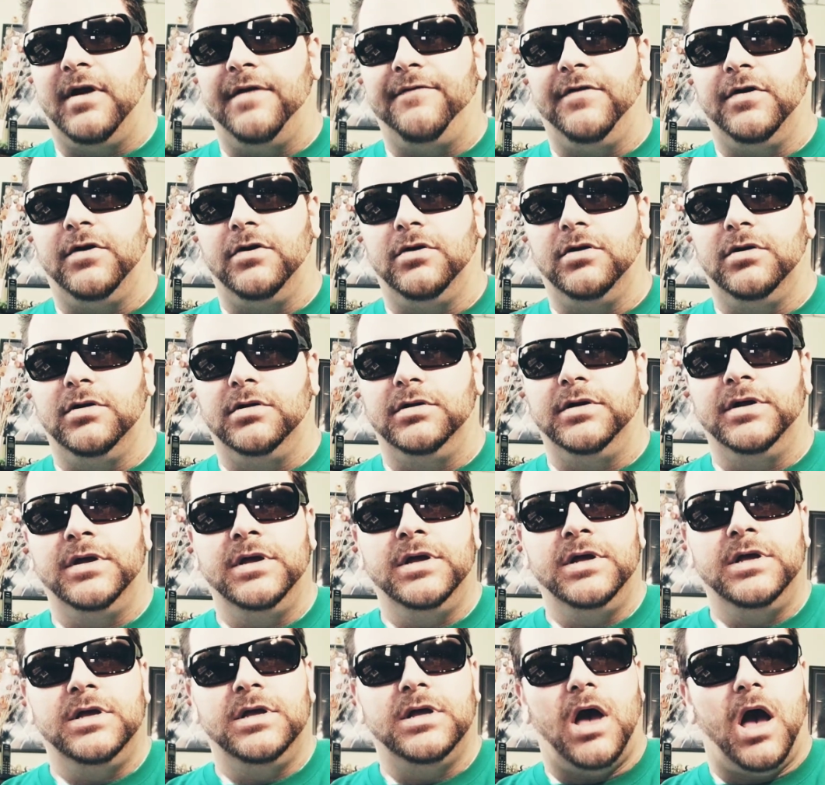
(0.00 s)
I've heard
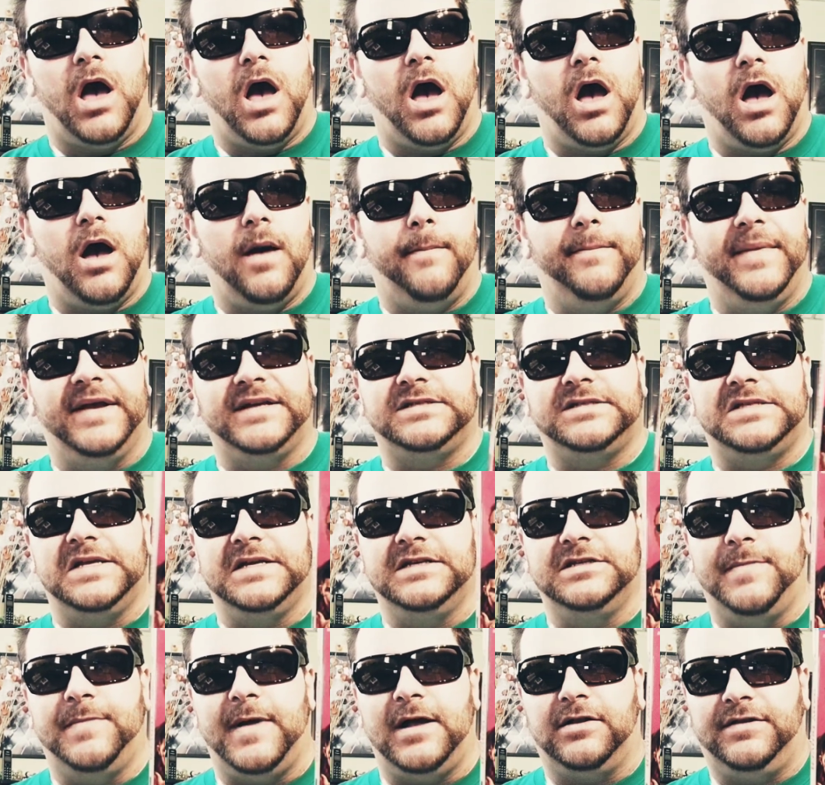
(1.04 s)
mixed
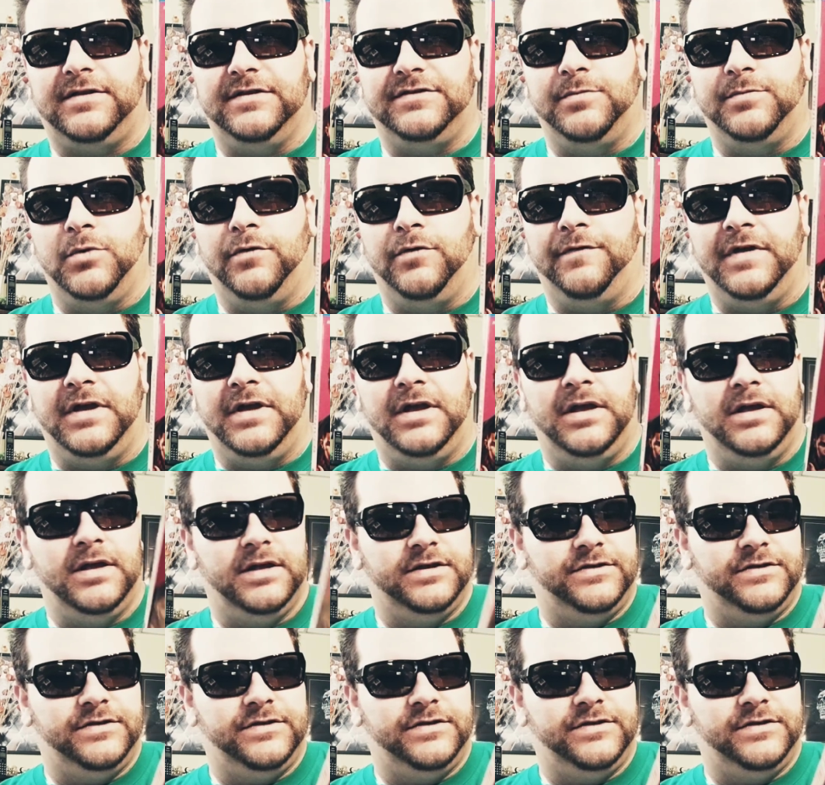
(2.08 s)
things about this movie.